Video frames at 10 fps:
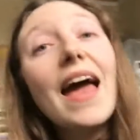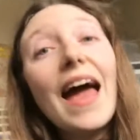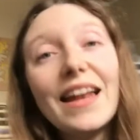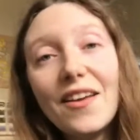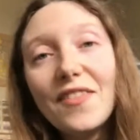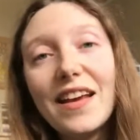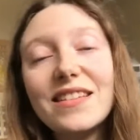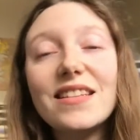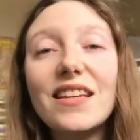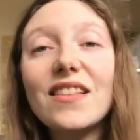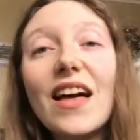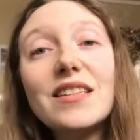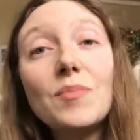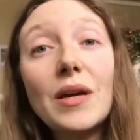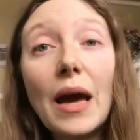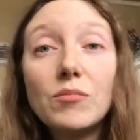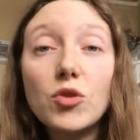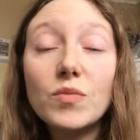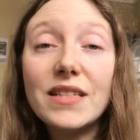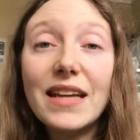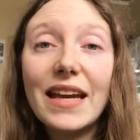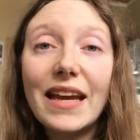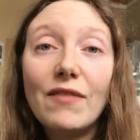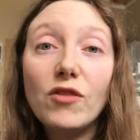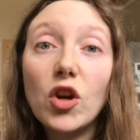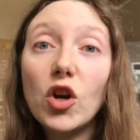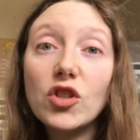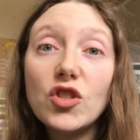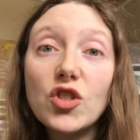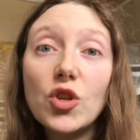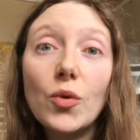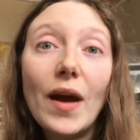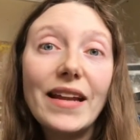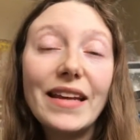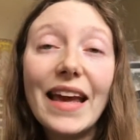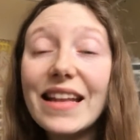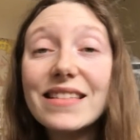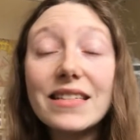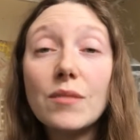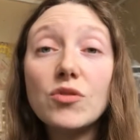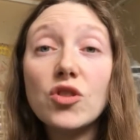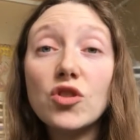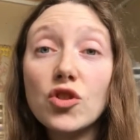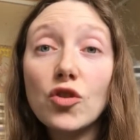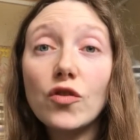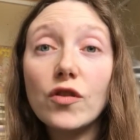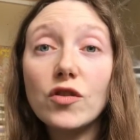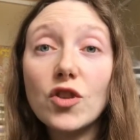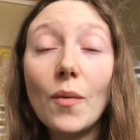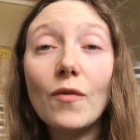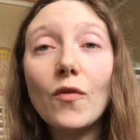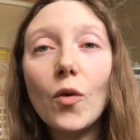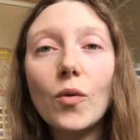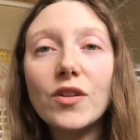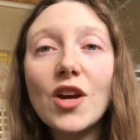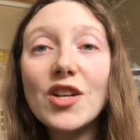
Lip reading: and if it is that you'd like to be kept up to date in regards to any hints, tips and tutorials going forward,